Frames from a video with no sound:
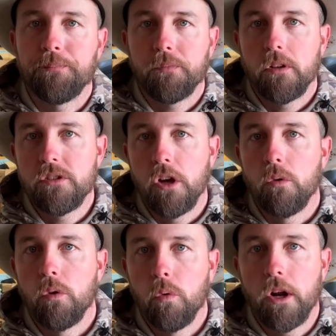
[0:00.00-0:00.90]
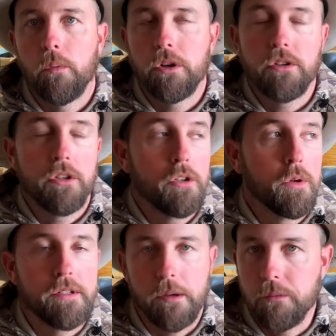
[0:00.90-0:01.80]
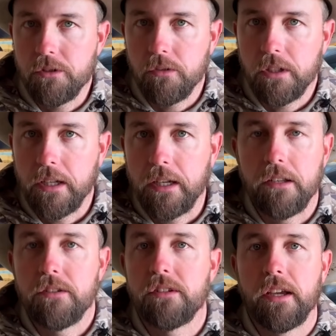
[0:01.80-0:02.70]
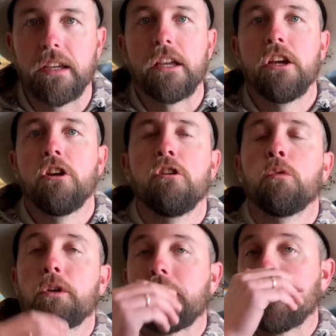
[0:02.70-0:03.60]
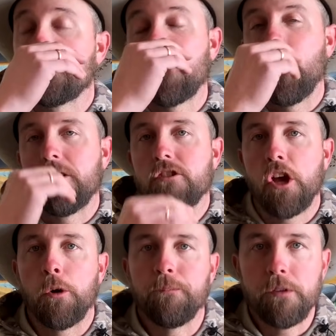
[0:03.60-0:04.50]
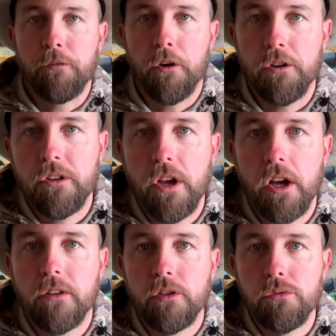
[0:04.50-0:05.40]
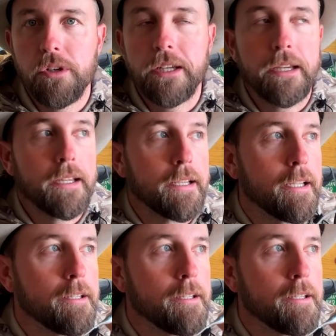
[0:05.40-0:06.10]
So what I want to do is I'm just going to kick into this thing. We're going to get started. So you've heard of the hover rigging.